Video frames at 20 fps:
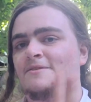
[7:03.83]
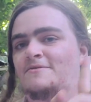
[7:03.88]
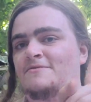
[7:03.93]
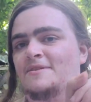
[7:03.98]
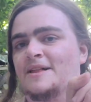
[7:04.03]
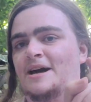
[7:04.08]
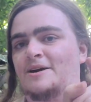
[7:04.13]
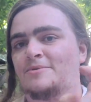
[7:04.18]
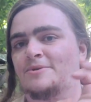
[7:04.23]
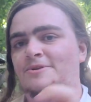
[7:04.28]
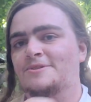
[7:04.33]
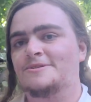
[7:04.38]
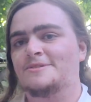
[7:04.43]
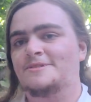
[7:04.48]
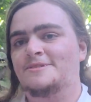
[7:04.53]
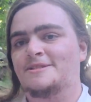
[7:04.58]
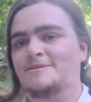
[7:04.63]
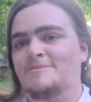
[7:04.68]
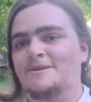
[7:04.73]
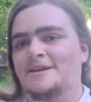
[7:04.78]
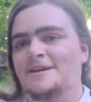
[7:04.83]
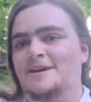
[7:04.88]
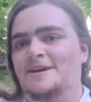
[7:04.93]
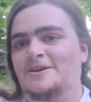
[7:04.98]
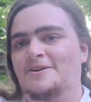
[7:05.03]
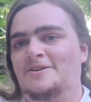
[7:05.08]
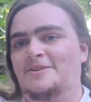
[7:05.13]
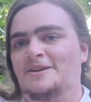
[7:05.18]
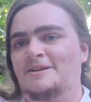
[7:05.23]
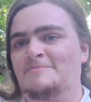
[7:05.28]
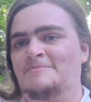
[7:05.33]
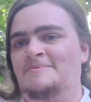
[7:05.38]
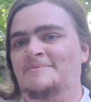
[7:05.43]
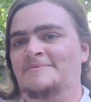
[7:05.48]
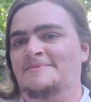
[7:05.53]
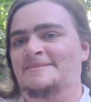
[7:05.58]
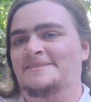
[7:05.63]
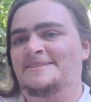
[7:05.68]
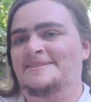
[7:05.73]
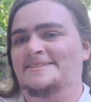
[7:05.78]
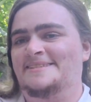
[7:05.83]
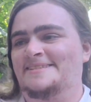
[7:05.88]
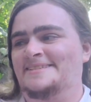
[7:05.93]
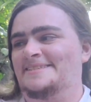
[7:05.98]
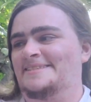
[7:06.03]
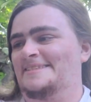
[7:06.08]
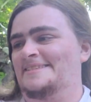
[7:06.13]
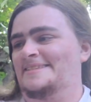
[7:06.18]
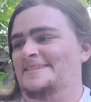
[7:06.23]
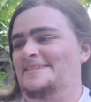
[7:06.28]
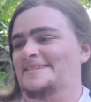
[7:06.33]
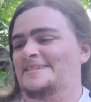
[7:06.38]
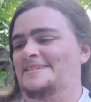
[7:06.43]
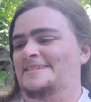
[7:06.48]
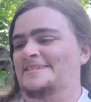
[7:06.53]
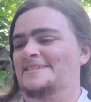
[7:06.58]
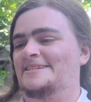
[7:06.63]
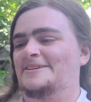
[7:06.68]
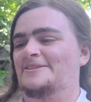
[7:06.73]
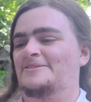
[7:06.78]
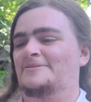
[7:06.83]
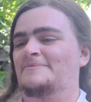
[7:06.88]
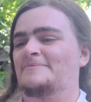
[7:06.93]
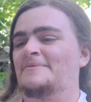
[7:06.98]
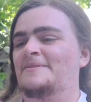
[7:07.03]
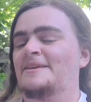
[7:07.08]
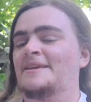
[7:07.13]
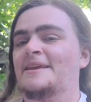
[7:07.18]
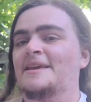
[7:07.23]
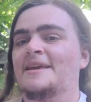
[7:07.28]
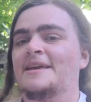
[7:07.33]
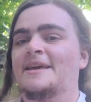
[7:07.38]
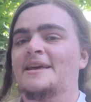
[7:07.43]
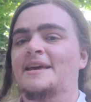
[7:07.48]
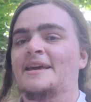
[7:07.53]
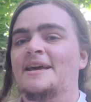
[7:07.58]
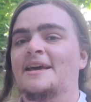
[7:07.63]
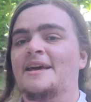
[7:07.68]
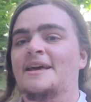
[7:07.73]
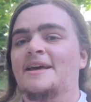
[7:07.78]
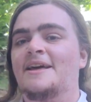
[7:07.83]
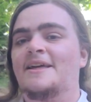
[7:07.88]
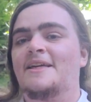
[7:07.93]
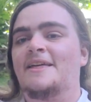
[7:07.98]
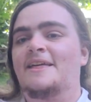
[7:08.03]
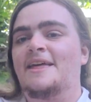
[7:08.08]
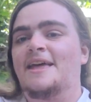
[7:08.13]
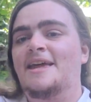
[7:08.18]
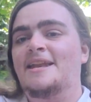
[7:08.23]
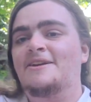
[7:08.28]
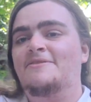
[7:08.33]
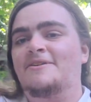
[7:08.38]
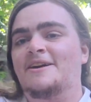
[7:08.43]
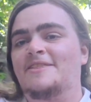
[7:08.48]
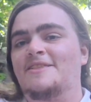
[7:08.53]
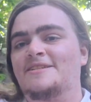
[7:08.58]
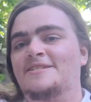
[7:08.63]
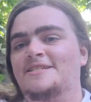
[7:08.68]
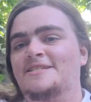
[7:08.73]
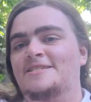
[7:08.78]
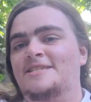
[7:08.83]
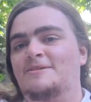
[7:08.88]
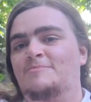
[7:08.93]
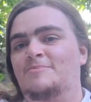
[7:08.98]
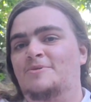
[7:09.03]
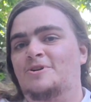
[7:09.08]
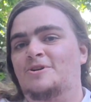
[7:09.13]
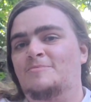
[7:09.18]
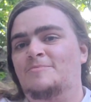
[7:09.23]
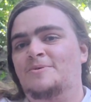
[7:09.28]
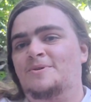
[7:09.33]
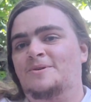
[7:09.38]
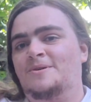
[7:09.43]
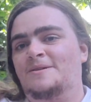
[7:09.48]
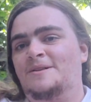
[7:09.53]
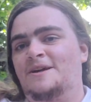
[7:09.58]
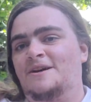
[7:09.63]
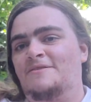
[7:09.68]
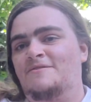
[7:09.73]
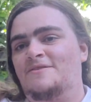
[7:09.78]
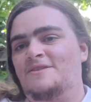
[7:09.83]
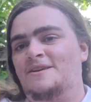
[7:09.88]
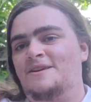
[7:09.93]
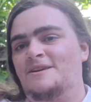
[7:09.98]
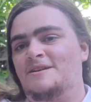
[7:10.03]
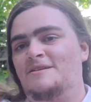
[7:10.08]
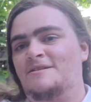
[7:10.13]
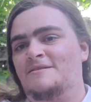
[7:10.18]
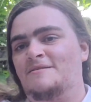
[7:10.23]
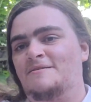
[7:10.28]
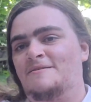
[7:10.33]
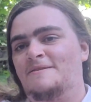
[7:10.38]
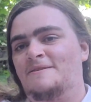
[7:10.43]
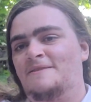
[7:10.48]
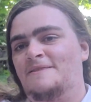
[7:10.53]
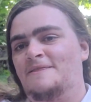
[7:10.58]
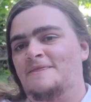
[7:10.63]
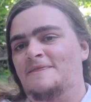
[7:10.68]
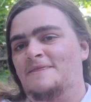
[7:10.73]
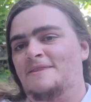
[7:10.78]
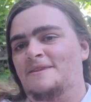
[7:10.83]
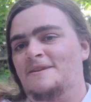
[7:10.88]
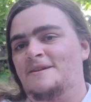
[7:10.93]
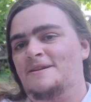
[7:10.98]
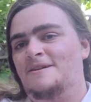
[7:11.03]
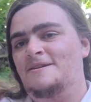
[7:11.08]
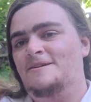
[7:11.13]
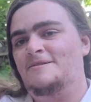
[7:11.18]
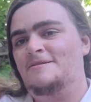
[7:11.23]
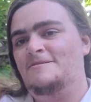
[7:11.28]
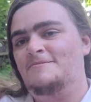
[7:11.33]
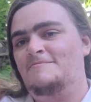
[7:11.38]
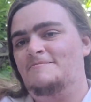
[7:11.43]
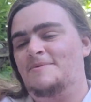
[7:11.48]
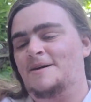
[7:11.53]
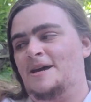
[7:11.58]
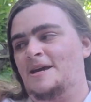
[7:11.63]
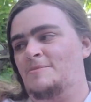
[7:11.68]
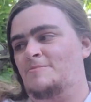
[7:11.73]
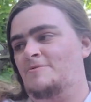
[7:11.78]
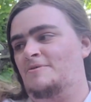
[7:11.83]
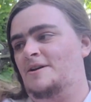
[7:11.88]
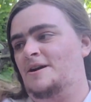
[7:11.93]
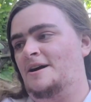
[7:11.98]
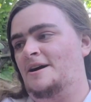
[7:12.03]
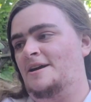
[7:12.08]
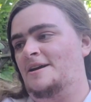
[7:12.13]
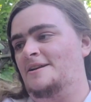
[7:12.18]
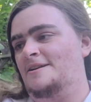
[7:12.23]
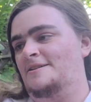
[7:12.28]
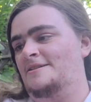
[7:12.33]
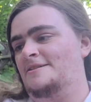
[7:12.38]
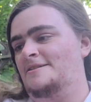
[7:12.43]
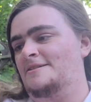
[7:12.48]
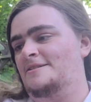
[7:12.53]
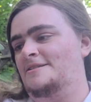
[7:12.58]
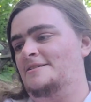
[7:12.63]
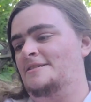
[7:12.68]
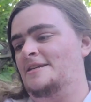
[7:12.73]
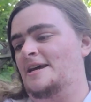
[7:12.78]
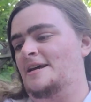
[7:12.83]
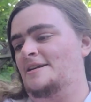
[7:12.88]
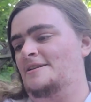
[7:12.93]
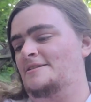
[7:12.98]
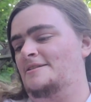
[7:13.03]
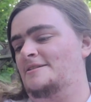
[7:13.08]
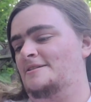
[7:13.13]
flowers to be hung on them. So anyway, this is the purple of the By Pride set.